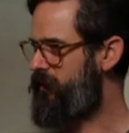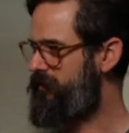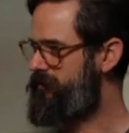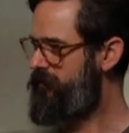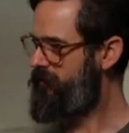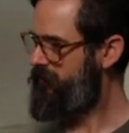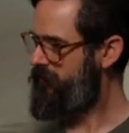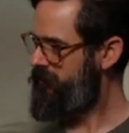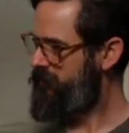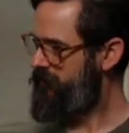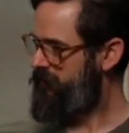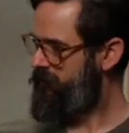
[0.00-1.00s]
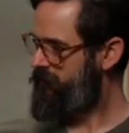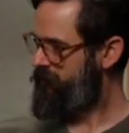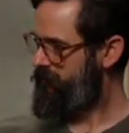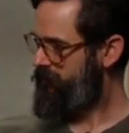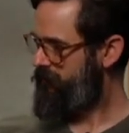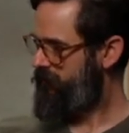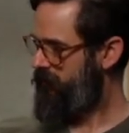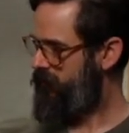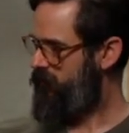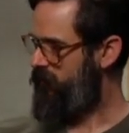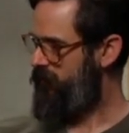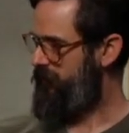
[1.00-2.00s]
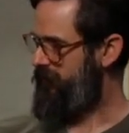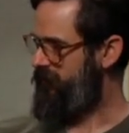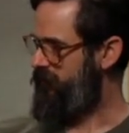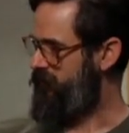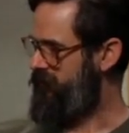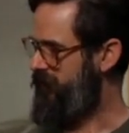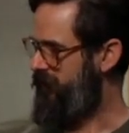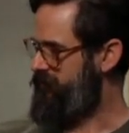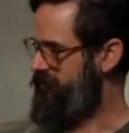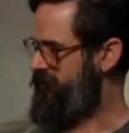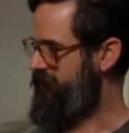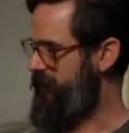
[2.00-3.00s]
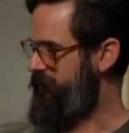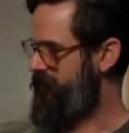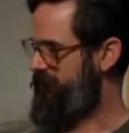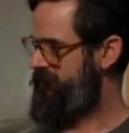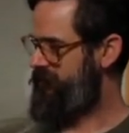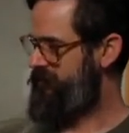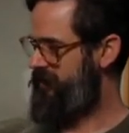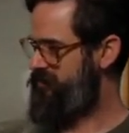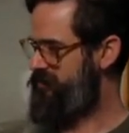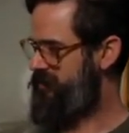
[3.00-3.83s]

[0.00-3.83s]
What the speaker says: What What about the golden object fabric session?